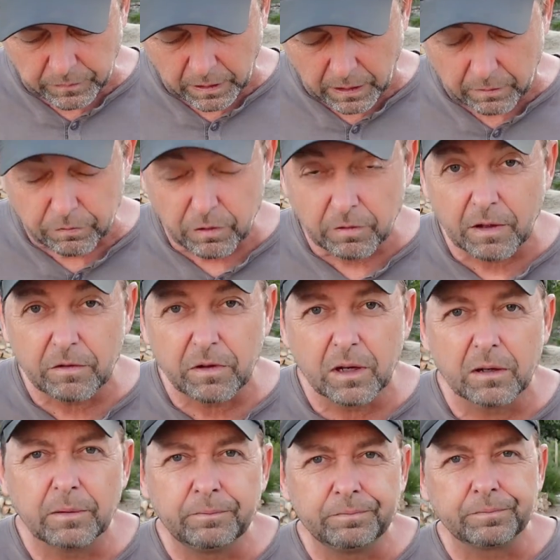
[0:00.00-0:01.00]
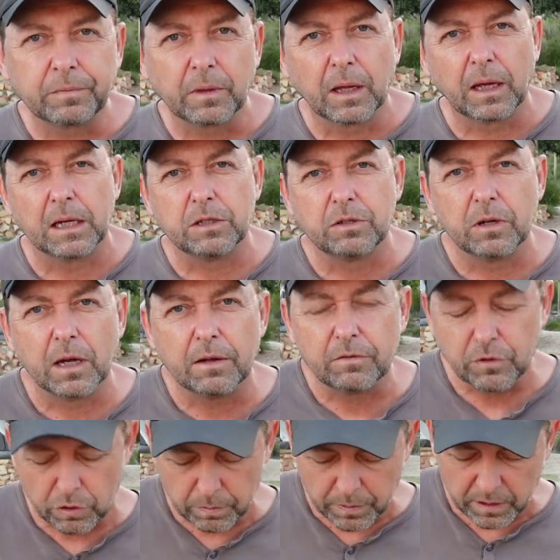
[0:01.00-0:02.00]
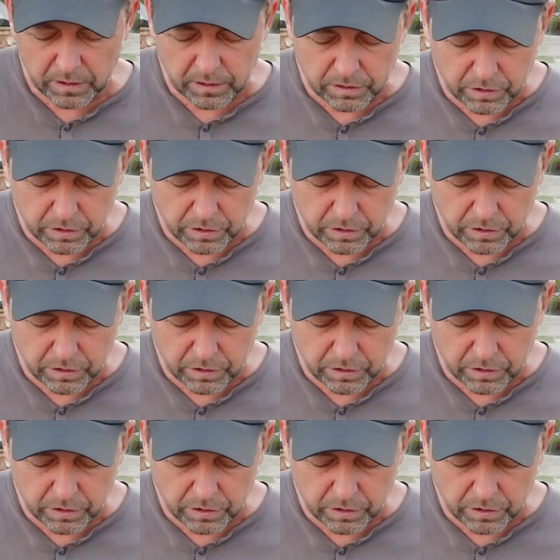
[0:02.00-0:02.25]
if you've ever had to have 2-minute